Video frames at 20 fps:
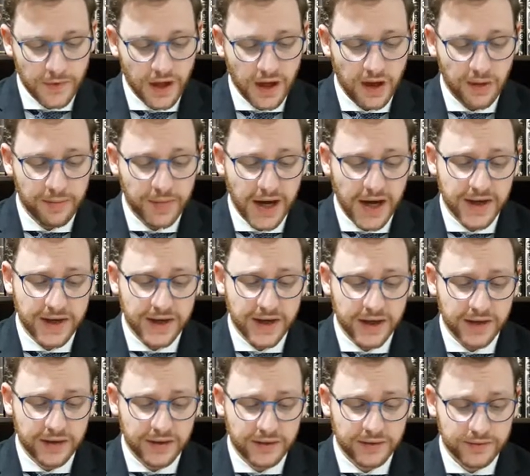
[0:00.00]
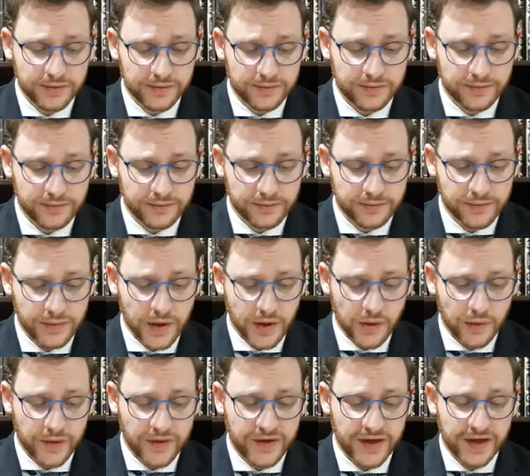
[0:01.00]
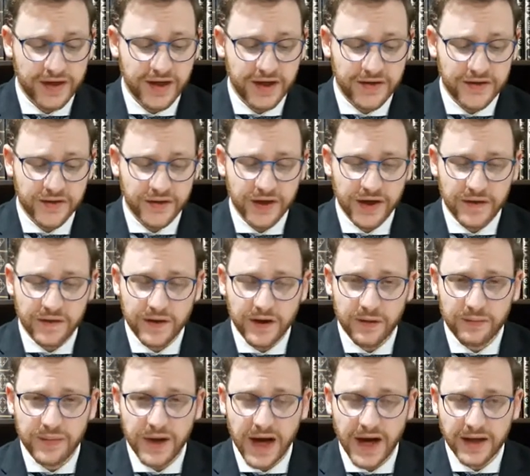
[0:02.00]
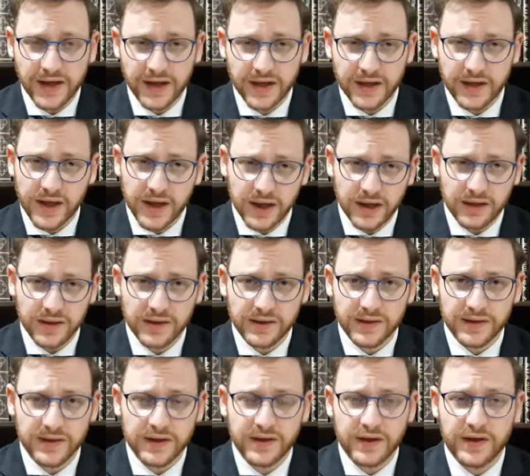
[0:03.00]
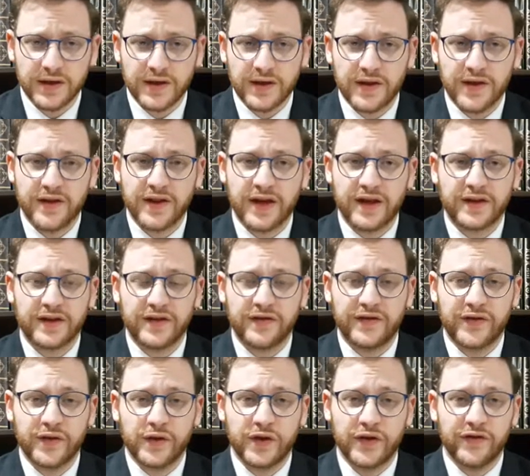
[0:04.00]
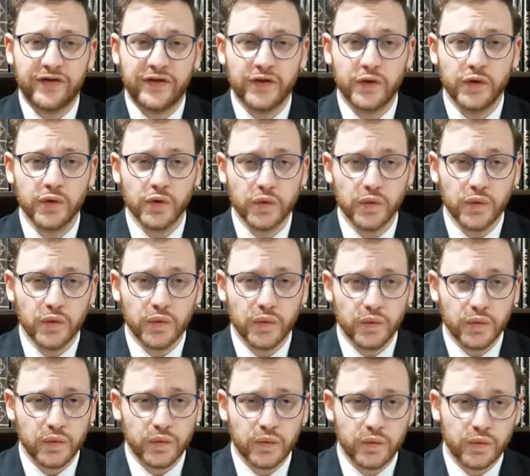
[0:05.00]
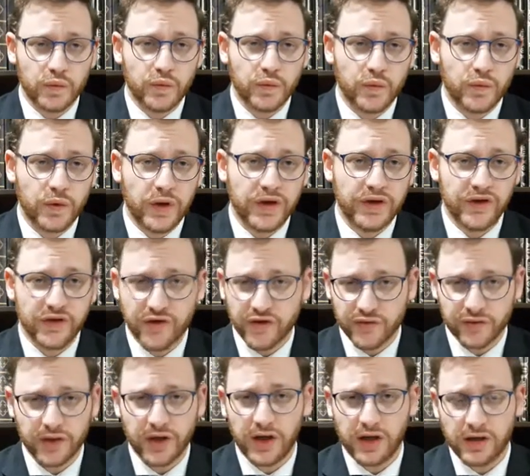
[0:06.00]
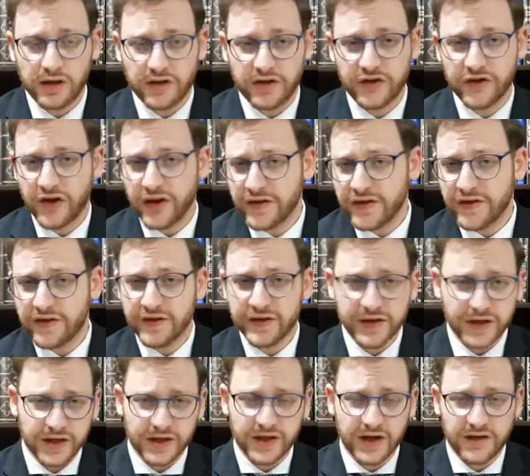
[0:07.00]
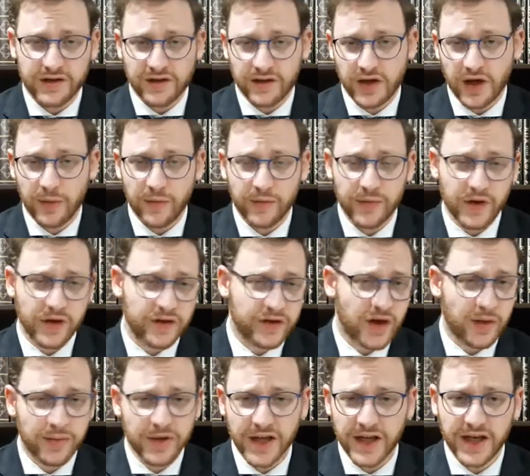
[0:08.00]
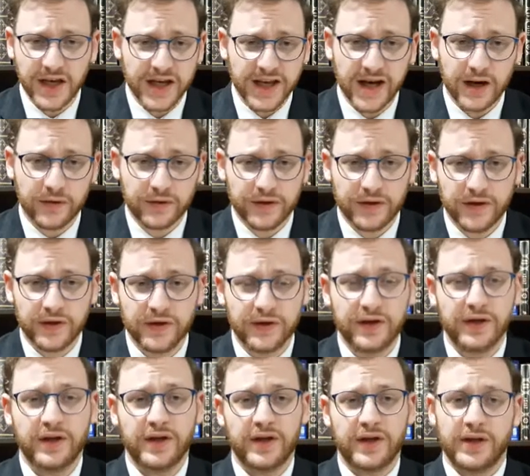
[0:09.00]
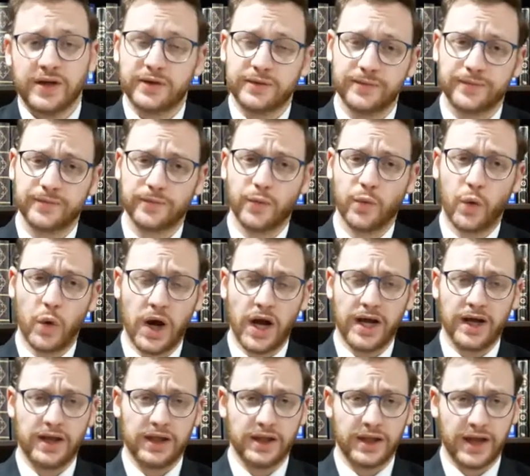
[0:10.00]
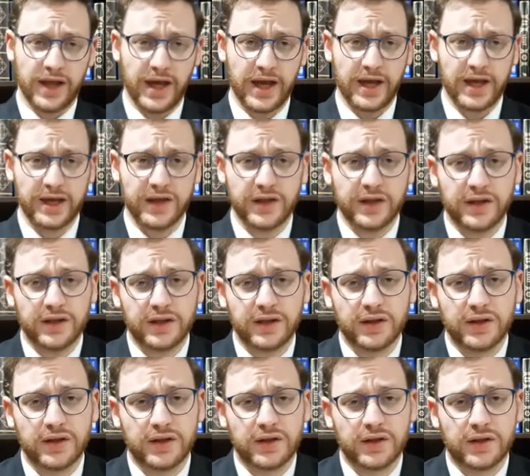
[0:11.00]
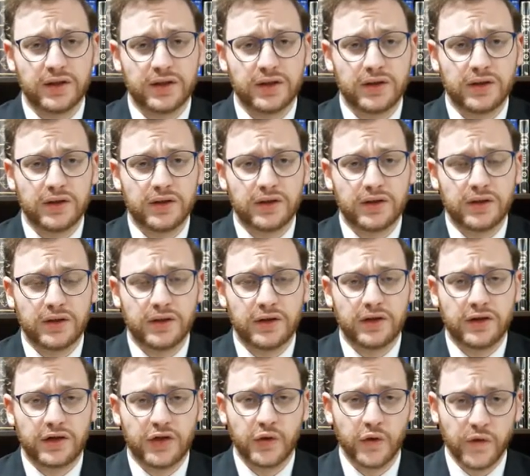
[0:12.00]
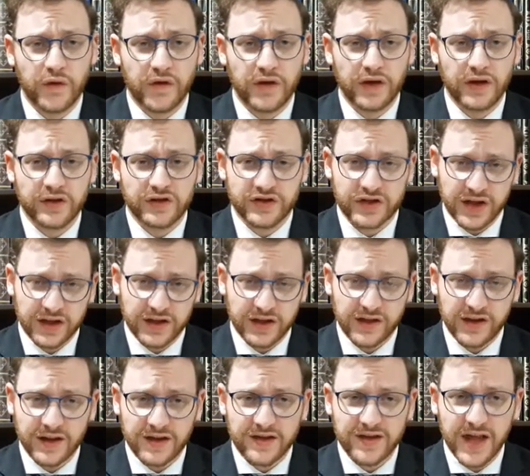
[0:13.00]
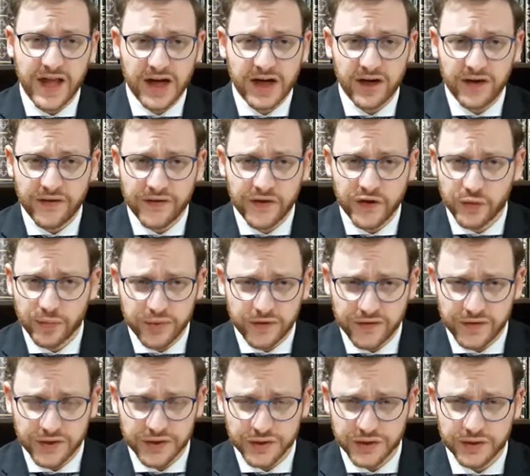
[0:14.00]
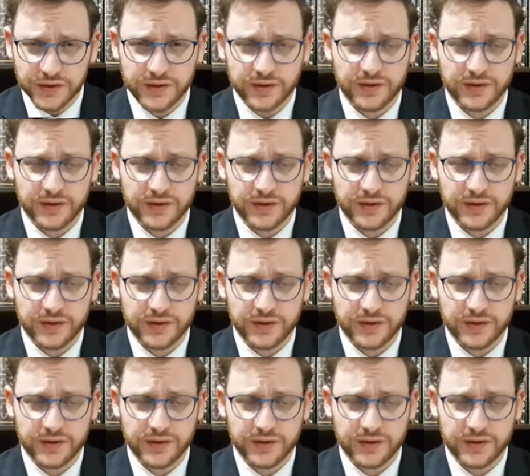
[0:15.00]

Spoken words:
Abaye, we said yesterday that Abaye held that if you, a Yisrael, is Yotzev Nichnas, is coming in and out while a kusi is shechting, that's not enough supervision.